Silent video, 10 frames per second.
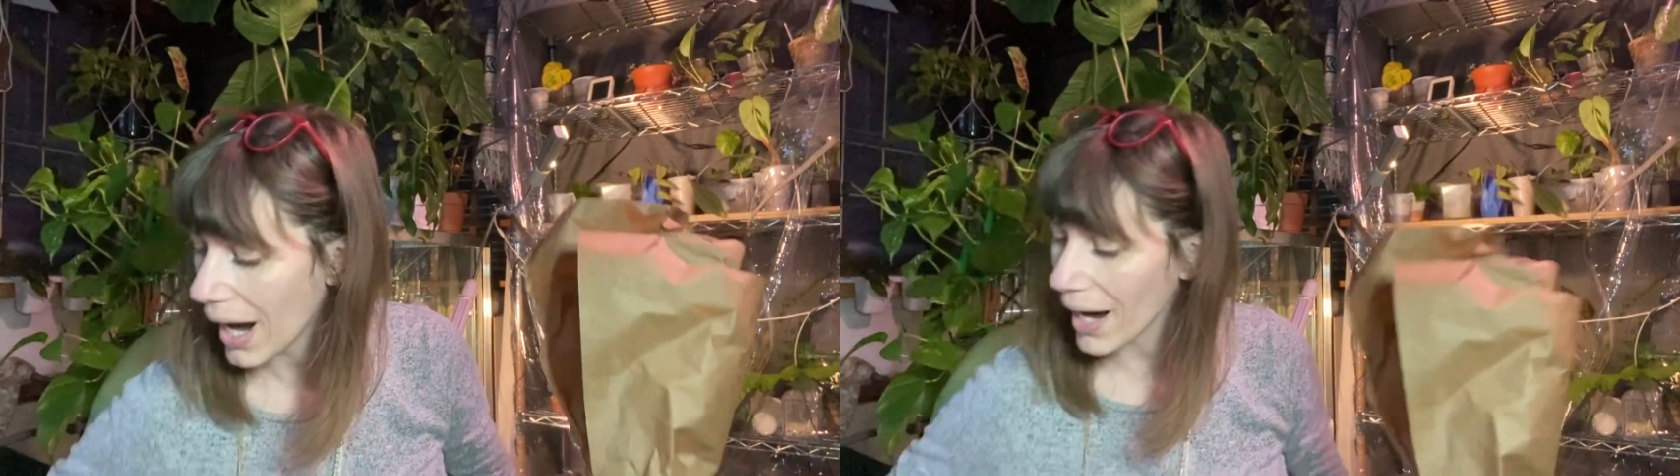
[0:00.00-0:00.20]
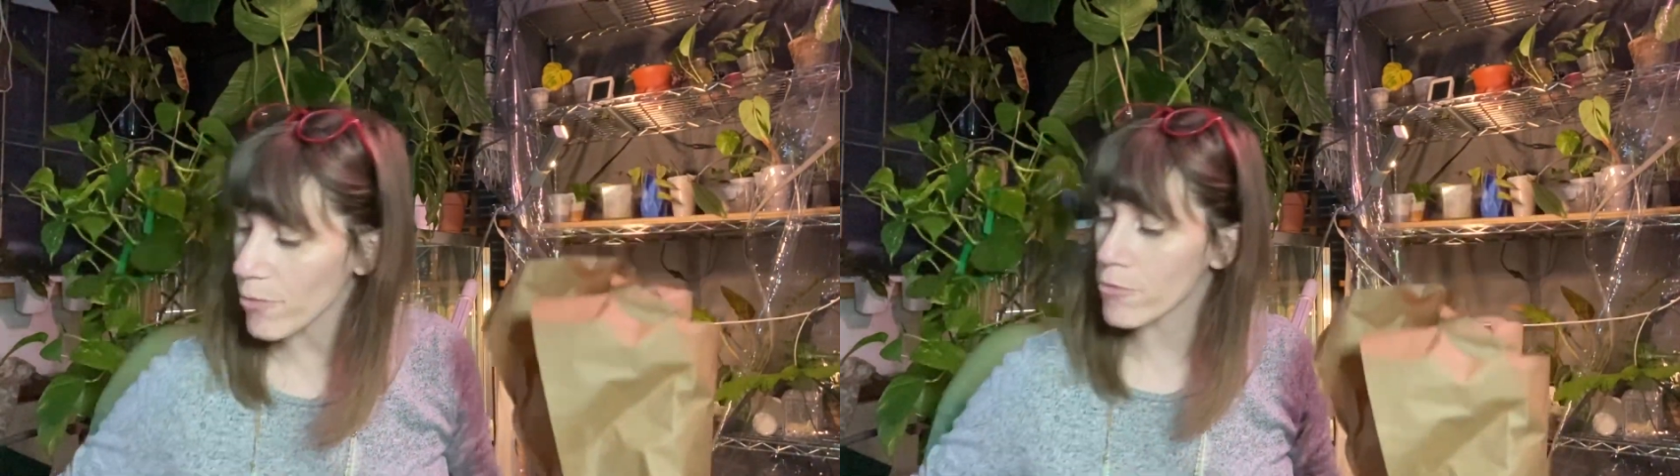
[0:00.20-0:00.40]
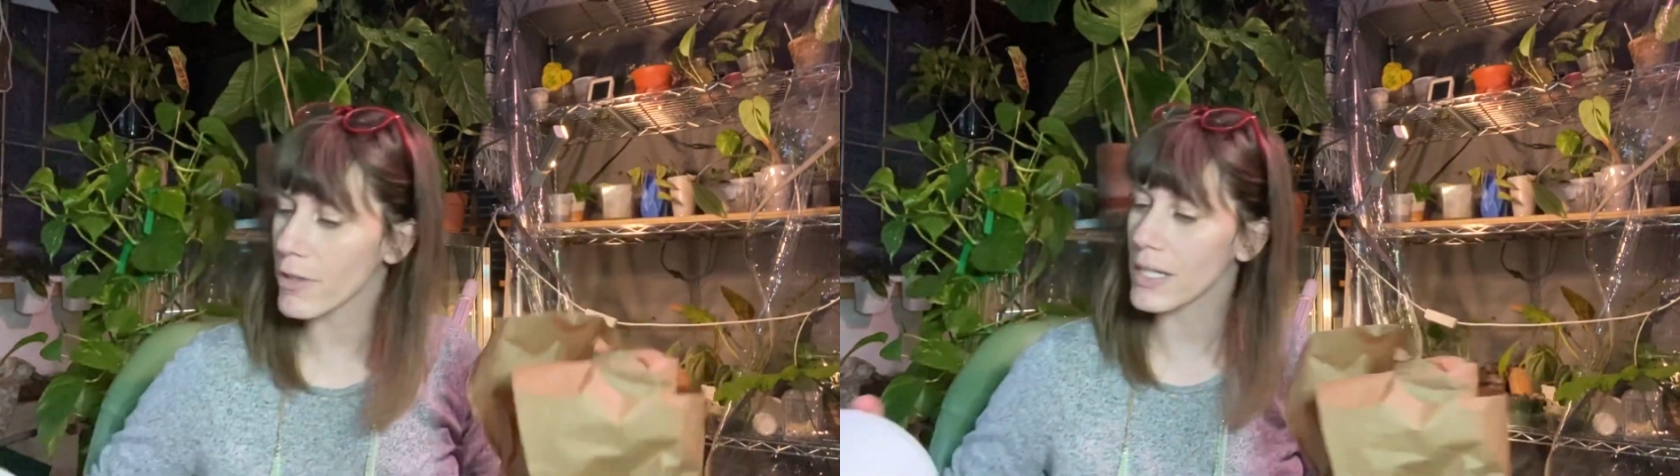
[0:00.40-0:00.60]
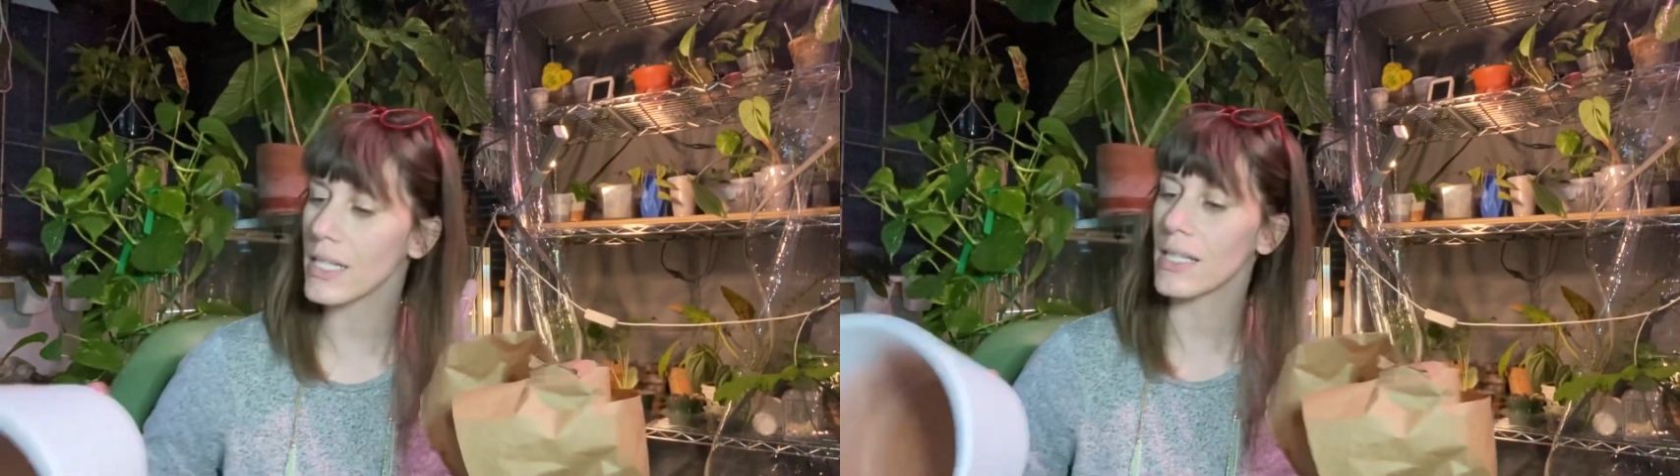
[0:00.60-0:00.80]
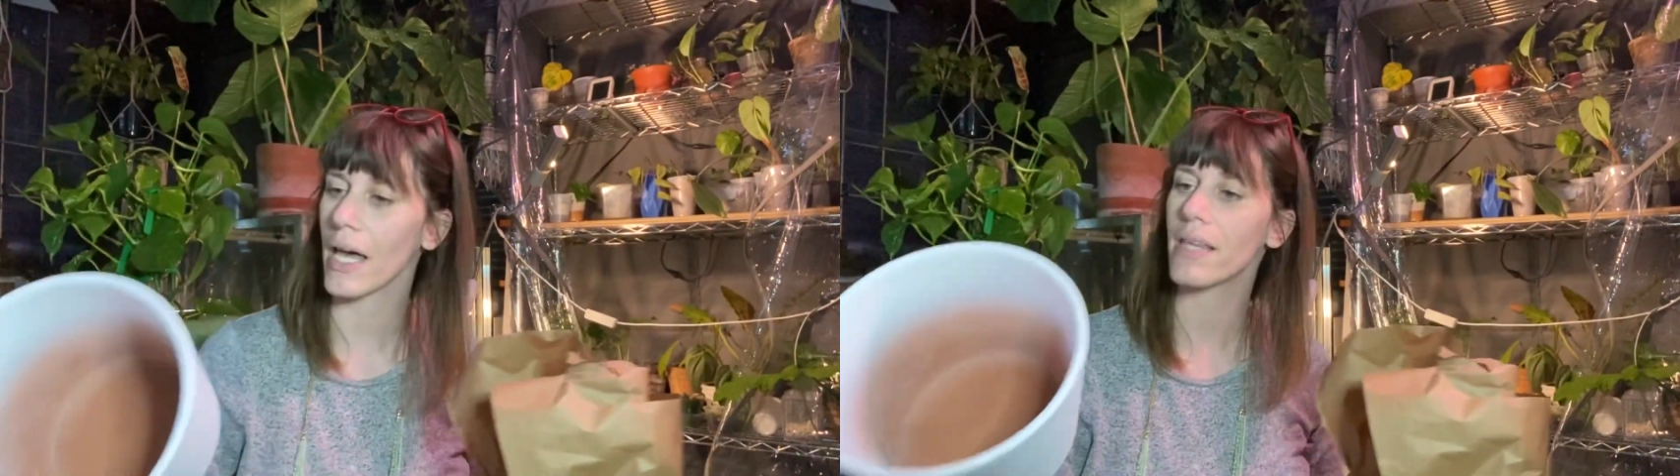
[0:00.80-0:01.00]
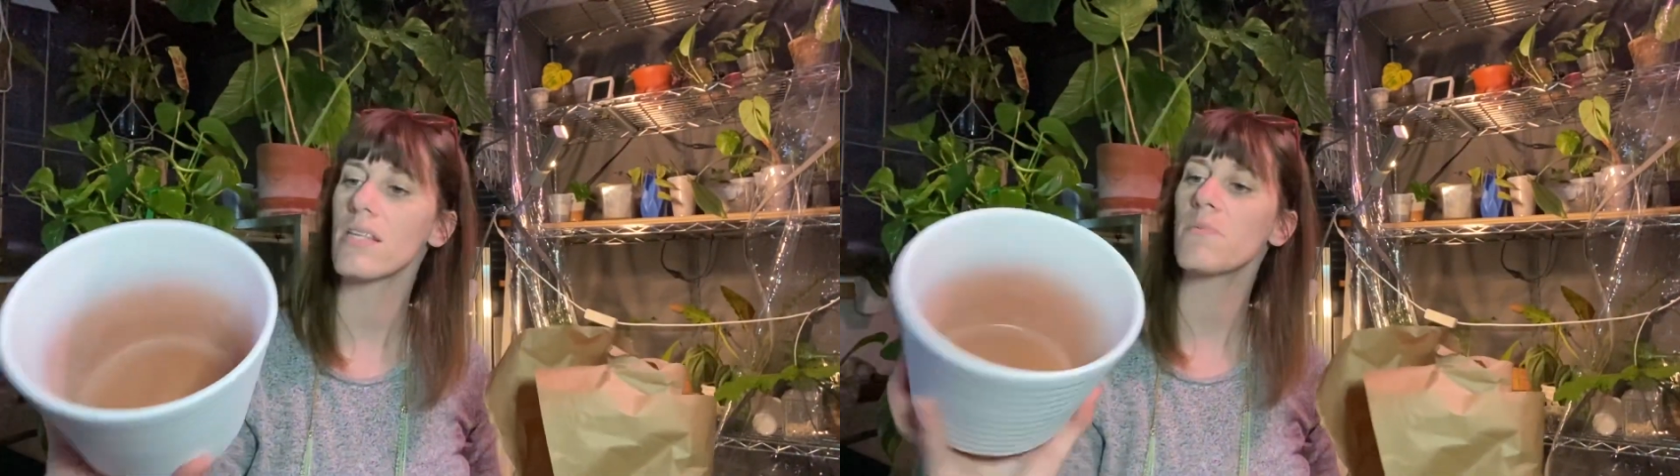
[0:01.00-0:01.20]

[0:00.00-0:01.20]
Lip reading: I really like these